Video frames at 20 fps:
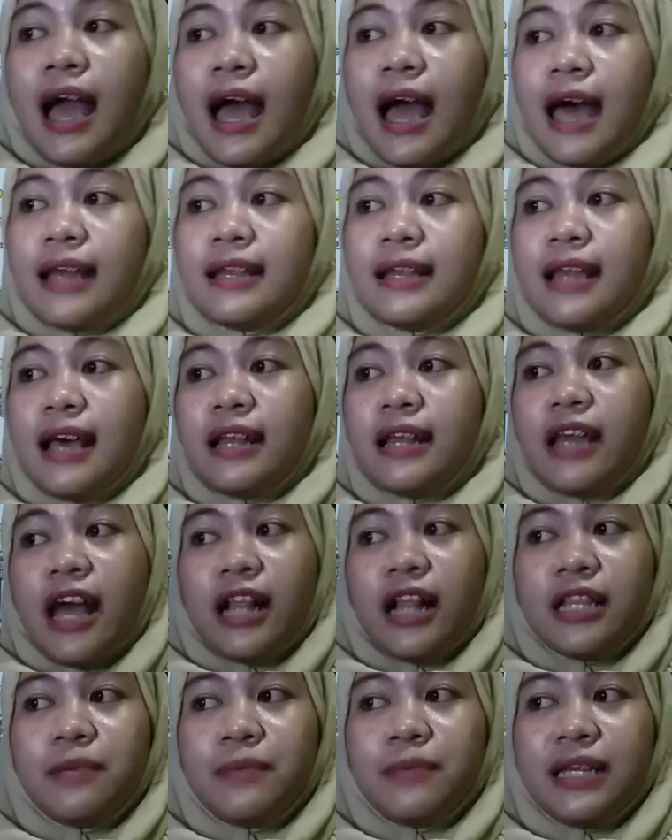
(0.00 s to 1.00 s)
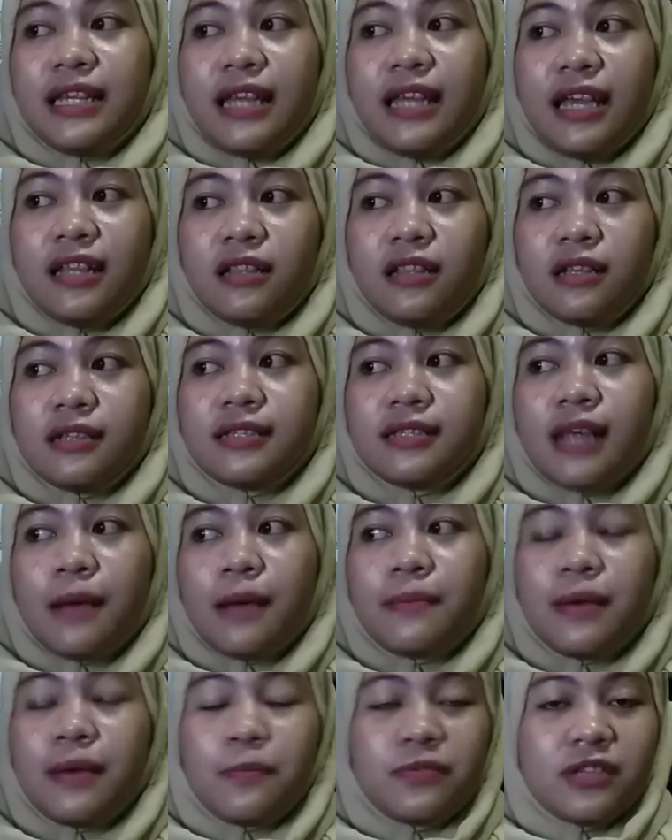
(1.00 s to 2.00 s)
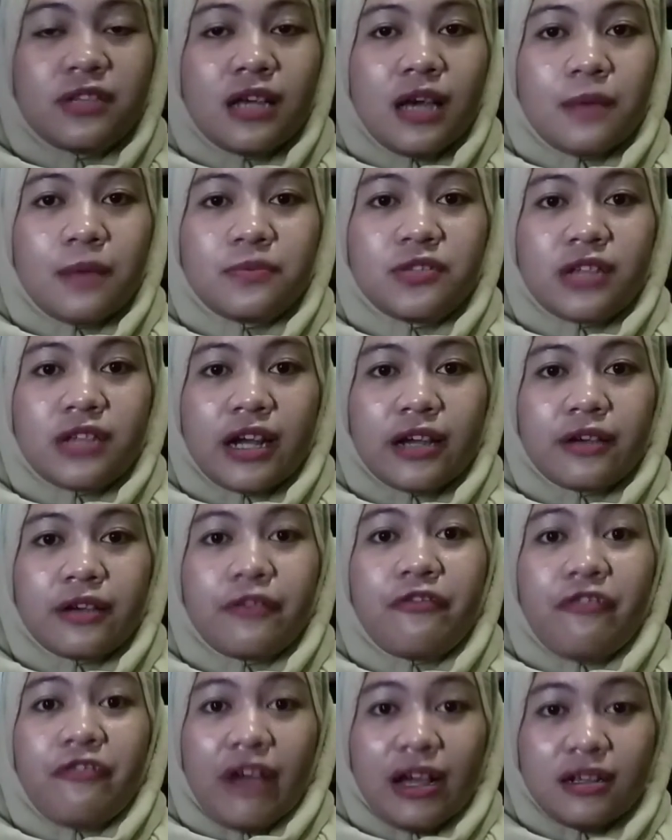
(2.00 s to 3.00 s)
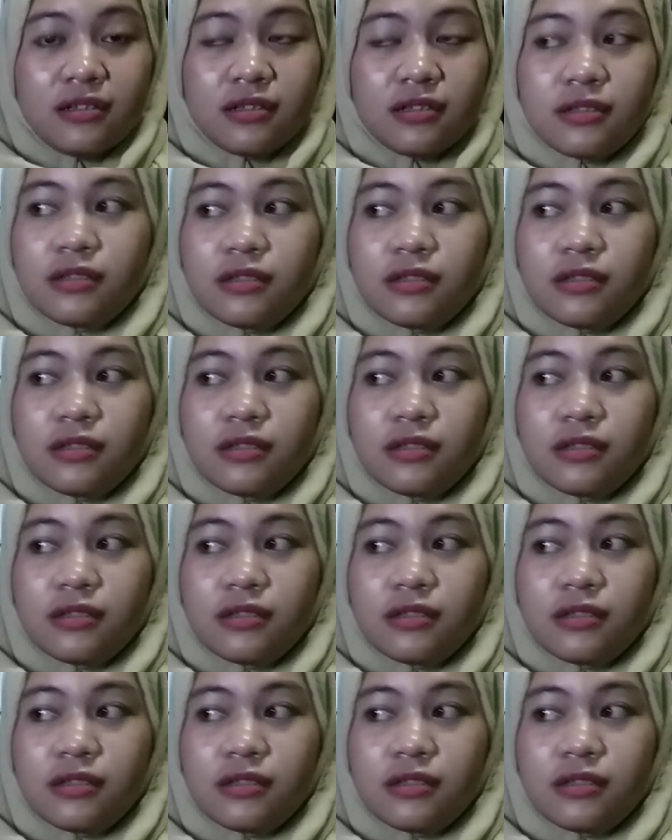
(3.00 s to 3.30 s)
and then eliminate some abstract facts